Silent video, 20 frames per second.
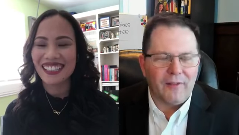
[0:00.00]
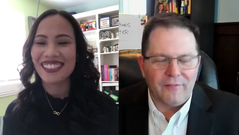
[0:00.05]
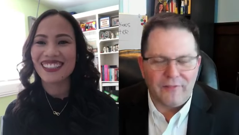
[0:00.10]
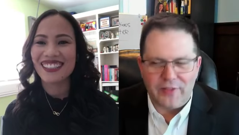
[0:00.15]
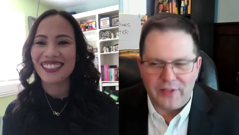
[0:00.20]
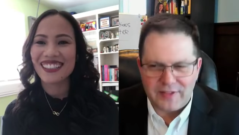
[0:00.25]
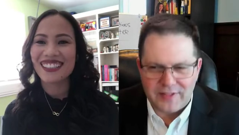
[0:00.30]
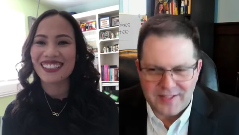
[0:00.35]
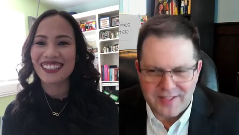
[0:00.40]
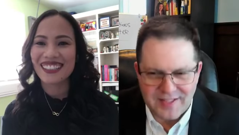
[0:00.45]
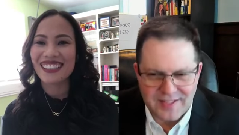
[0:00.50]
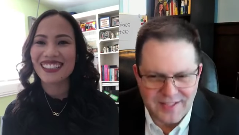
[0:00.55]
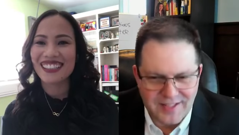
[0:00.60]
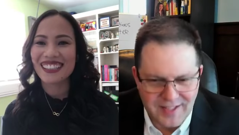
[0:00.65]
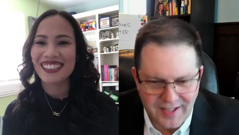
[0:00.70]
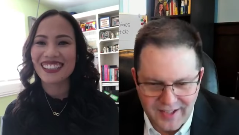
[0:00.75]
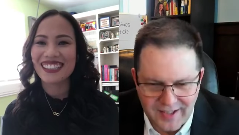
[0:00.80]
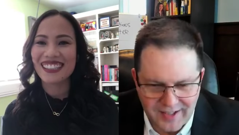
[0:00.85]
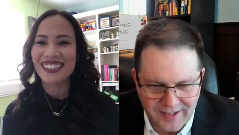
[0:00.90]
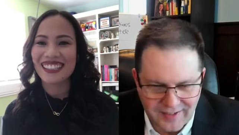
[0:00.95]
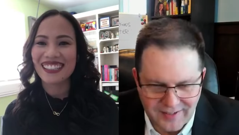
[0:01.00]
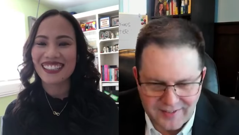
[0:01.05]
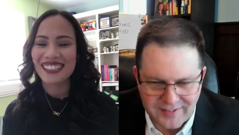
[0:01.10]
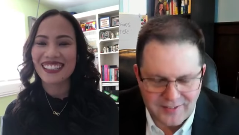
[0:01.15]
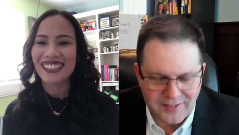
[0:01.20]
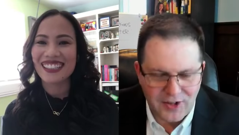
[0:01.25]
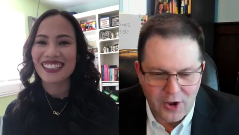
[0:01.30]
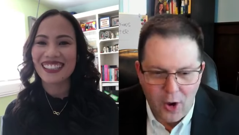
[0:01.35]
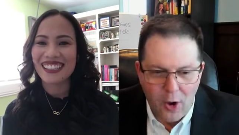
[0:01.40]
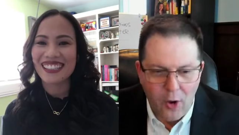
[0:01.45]
Speaker 1: of the sticks,
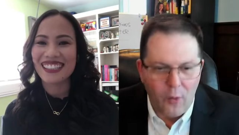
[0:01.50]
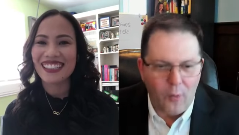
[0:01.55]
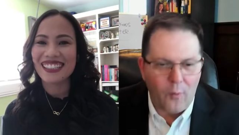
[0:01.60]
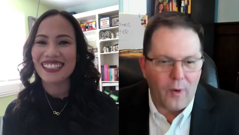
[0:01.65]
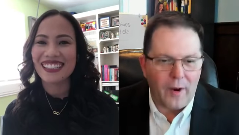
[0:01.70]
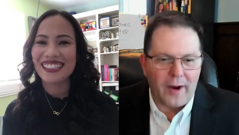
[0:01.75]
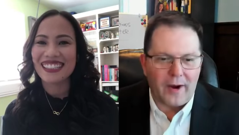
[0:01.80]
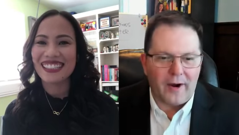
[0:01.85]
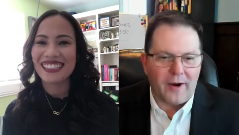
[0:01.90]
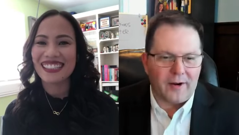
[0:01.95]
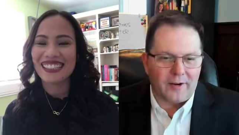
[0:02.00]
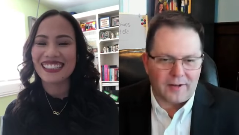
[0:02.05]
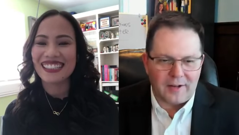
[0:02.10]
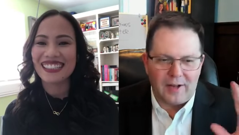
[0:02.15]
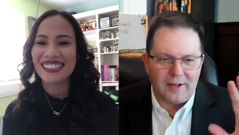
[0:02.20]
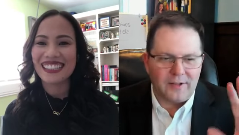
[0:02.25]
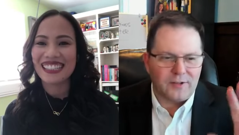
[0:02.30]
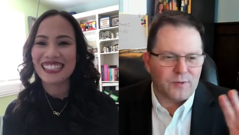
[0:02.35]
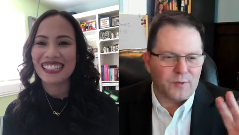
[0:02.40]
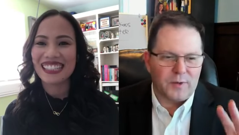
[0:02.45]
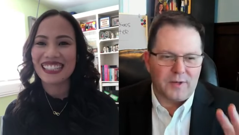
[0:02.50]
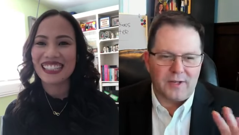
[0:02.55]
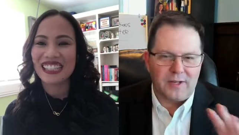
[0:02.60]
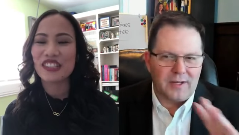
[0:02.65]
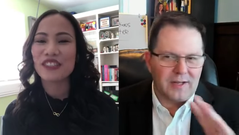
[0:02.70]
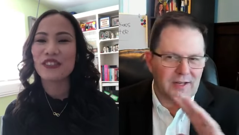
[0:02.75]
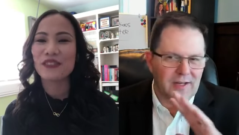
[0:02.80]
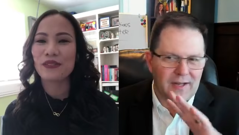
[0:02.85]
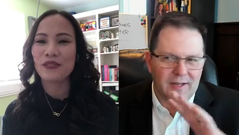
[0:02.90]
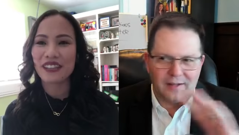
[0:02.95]
nowhere
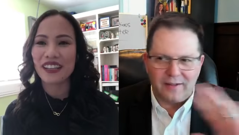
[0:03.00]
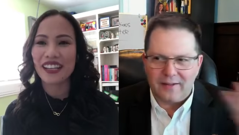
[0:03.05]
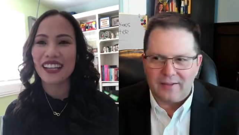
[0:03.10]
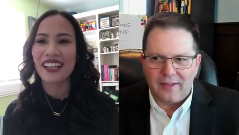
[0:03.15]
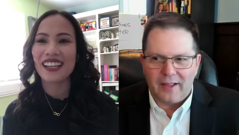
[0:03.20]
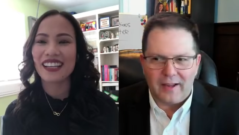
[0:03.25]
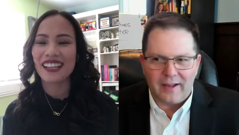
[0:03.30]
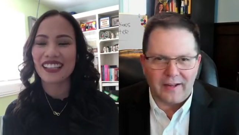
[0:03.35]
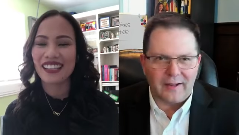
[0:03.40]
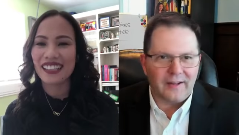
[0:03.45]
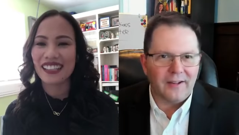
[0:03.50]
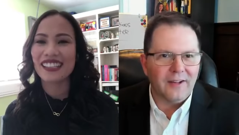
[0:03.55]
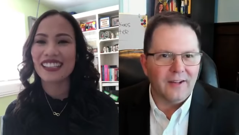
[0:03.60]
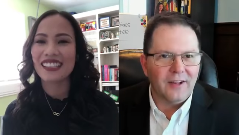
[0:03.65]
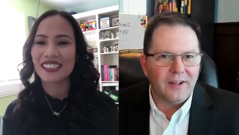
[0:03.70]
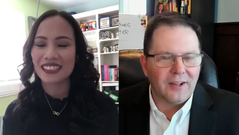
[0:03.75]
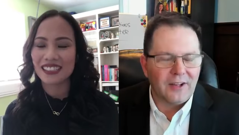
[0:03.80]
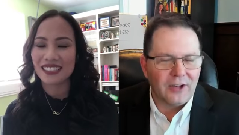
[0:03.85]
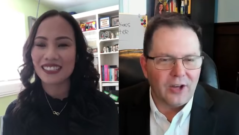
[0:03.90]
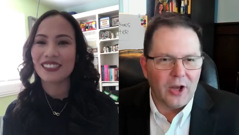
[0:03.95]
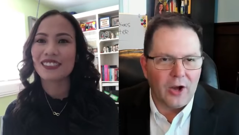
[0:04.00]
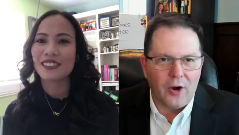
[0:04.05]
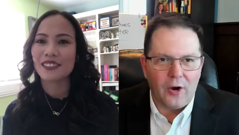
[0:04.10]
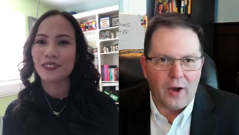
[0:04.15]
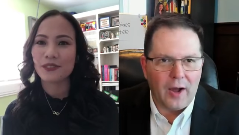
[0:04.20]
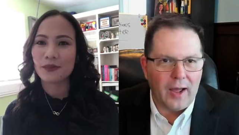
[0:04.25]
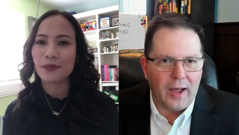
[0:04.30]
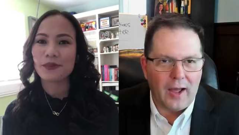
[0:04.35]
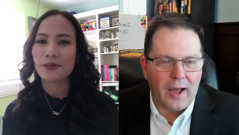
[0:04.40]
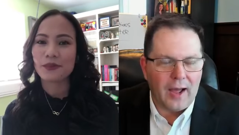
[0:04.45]
country. Hey. Like, you know,
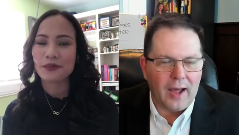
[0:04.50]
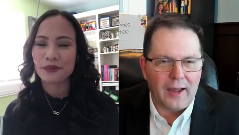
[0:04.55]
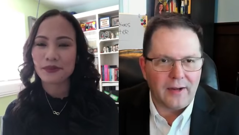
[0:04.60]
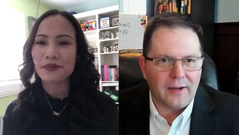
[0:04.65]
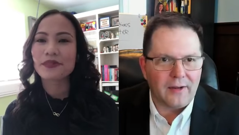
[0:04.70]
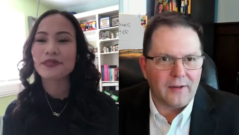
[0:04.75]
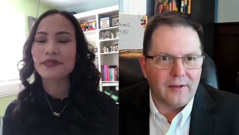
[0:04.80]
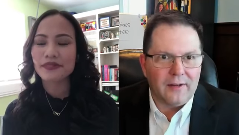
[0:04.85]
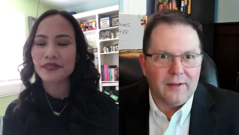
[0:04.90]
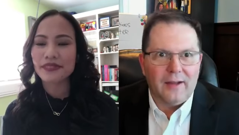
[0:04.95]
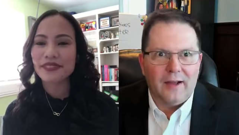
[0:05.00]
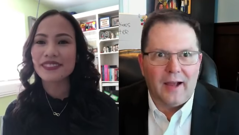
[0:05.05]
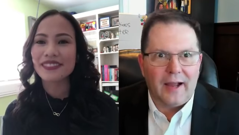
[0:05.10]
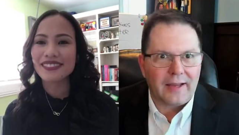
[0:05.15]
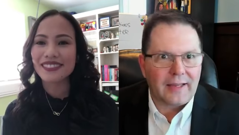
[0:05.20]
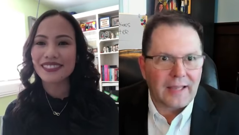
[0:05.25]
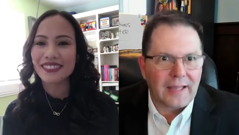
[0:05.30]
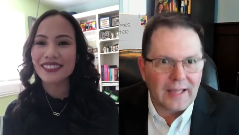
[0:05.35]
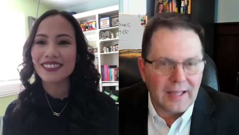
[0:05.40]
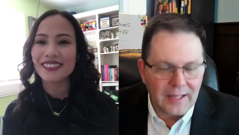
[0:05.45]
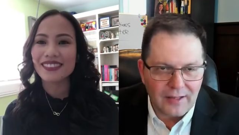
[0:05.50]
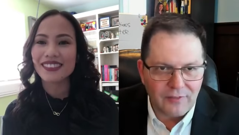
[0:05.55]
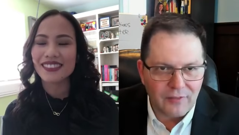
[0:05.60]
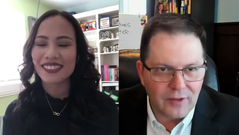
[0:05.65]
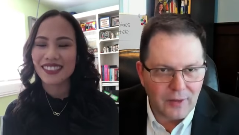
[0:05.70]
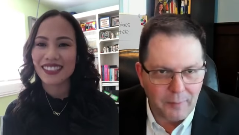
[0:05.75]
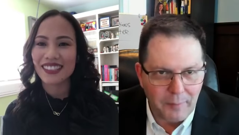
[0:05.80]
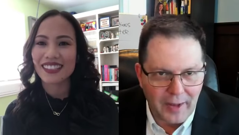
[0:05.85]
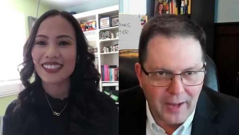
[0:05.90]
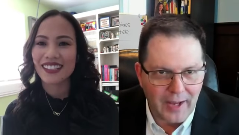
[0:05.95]
I, I I can't
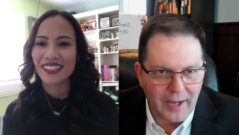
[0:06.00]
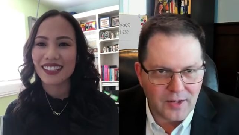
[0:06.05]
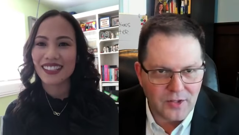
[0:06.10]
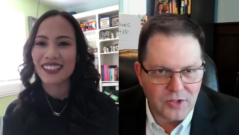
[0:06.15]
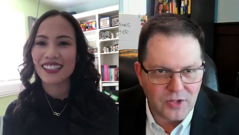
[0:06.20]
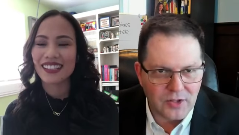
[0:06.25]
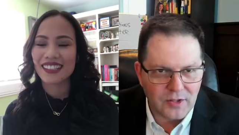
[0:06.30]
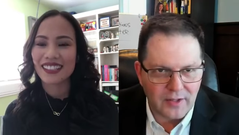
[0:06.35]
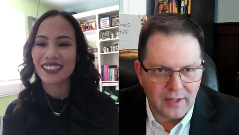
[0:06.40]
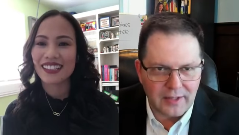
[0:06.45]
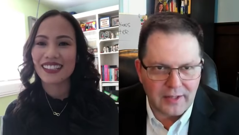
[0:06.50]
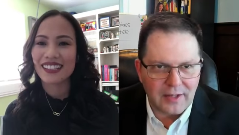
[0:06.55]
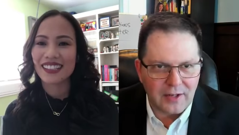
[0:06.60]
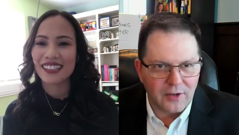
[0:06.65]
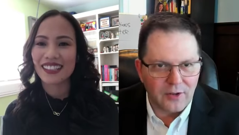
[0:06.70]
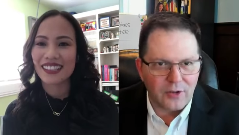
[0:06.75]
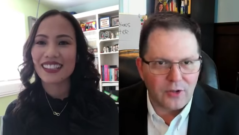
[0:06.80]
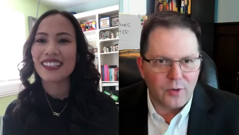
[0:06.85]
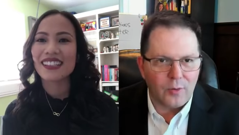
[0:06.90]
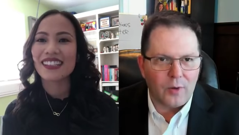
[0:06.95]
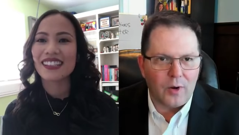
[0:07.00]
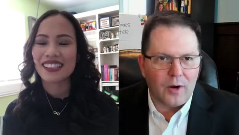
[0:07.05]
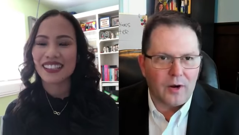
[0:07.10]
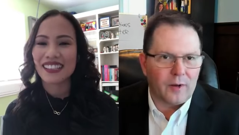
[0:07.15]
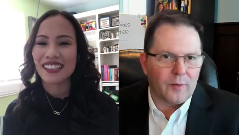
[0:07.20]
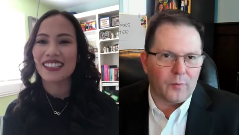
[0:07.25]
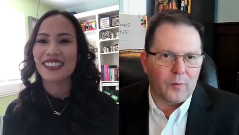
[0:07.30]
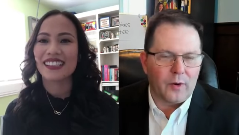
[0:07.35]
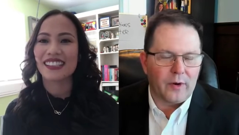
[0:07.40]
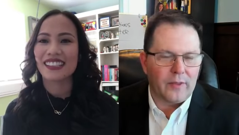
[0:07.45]
even imagine. Like here you
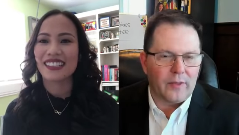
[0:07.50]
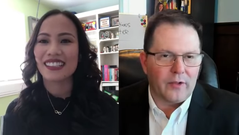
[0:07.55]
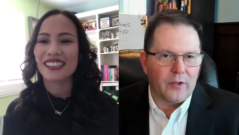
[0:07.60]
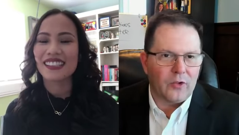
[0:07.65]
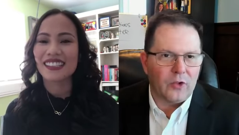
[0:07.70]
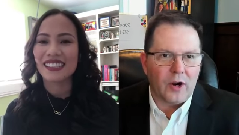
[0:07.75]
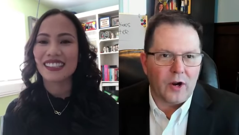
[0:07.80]
are in one of the